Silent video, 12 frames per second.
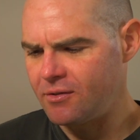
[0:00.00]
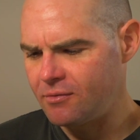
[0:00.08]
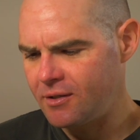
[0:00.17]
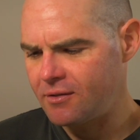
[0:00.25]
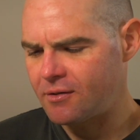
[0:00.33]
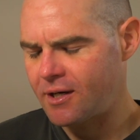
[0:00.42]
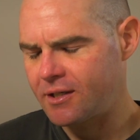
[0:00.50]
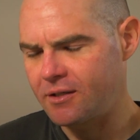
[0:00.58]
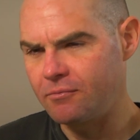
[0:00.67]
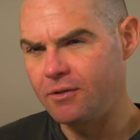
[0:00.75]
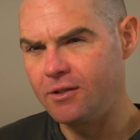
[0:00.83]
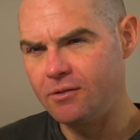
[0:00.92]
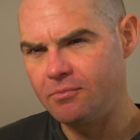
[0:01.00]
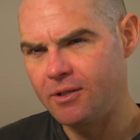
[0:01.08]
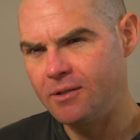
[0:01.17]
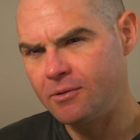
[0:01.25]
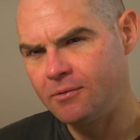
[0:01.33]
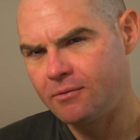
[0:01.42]
good interacting with new
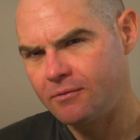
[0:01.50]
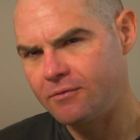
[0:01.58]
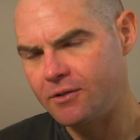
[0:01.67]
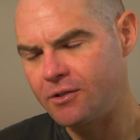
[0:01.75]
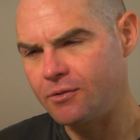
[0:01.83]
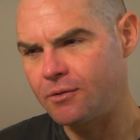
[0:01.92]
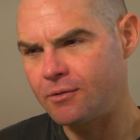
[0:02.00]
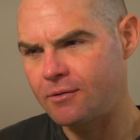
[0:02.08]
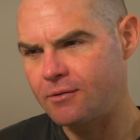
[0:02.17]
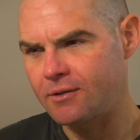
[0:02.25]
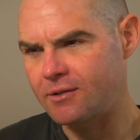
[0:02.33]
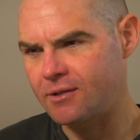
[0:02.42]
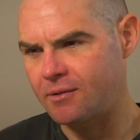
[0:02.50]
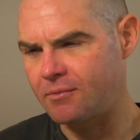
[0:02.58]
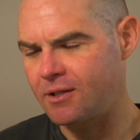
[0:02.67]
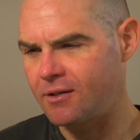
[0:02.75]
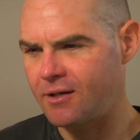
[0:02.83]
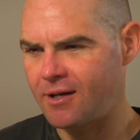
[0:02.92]
people, for sure. That's
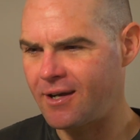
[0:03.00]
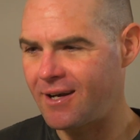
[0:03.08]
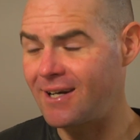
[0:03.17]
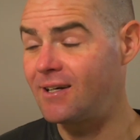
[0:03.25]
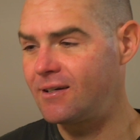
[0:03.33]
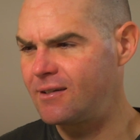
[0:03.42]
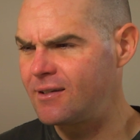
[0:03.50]
something I hadn't